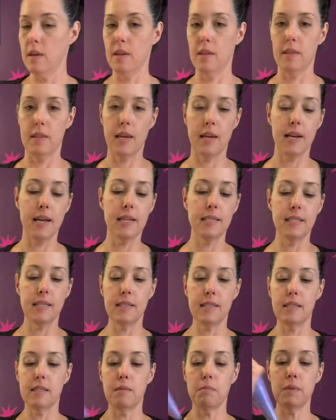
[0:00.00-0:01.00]
then I
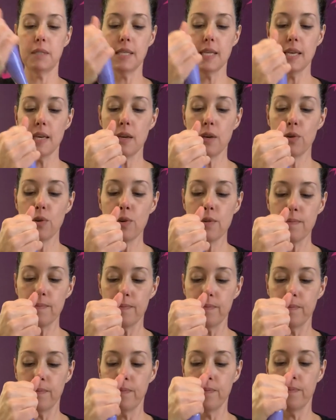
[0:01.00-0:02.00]
did some teal,
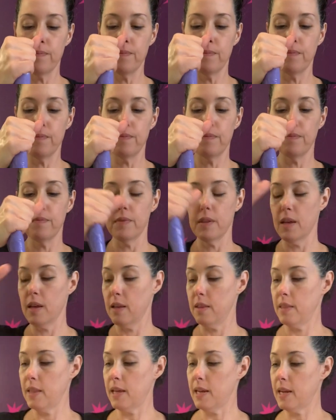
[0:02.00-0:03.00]

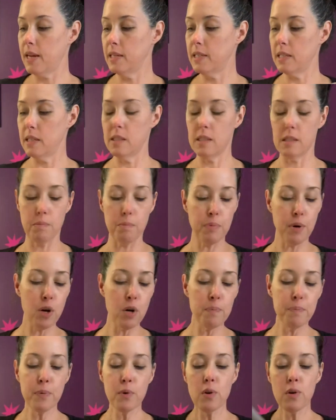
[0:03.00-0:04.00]
then I did some
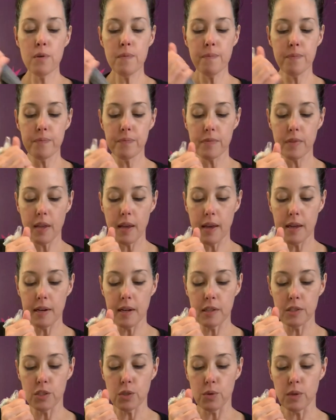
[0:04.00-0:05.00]
purple, and
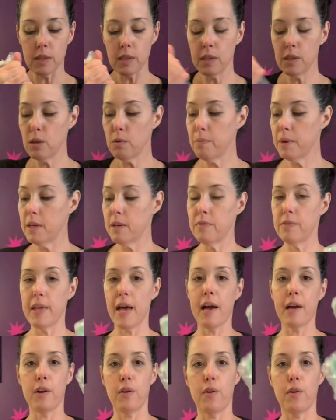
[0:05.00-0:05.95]
I'll do a little bit of that